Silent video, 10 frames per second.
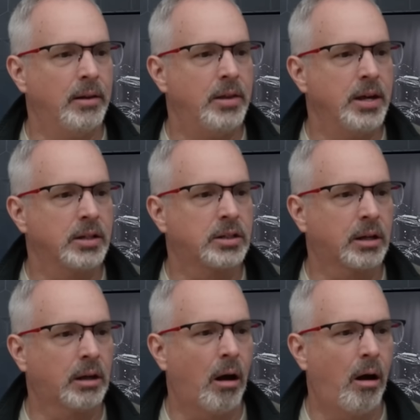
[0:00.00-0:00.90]
this
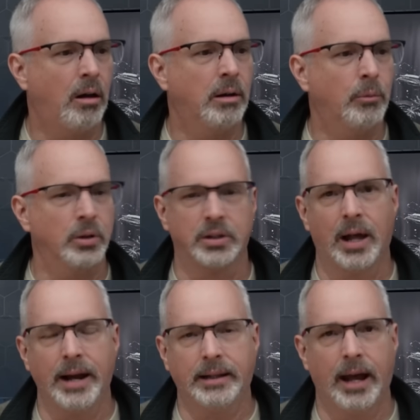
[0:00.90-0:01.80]
column was
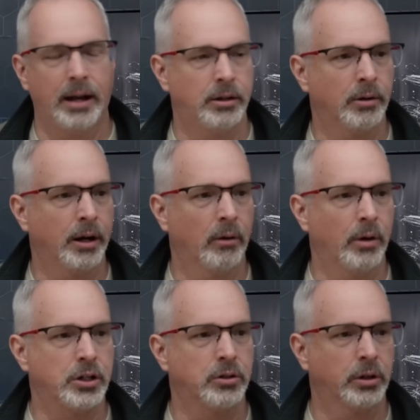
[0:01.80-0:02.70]
like that during
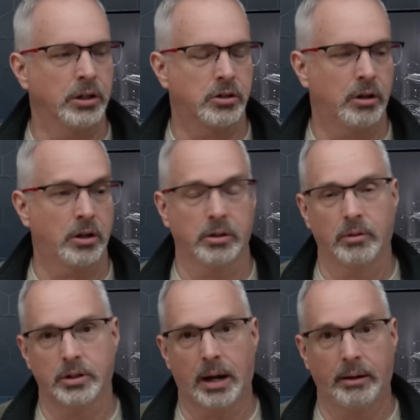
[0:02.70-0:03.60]
original construction,
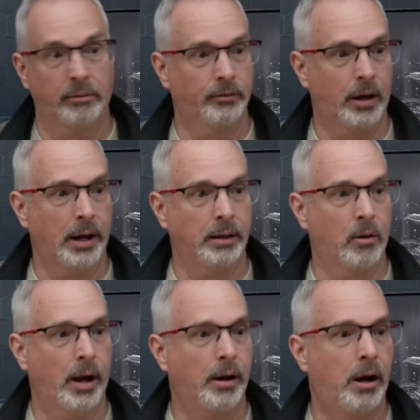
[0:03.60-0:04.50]
which I find
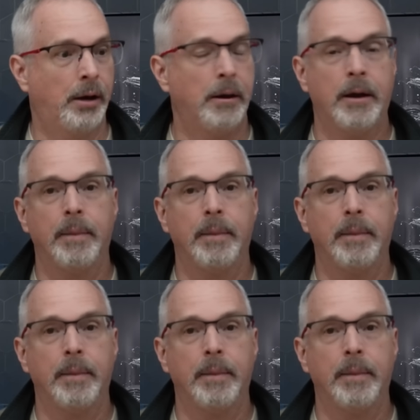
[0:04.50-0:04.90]
quite odd.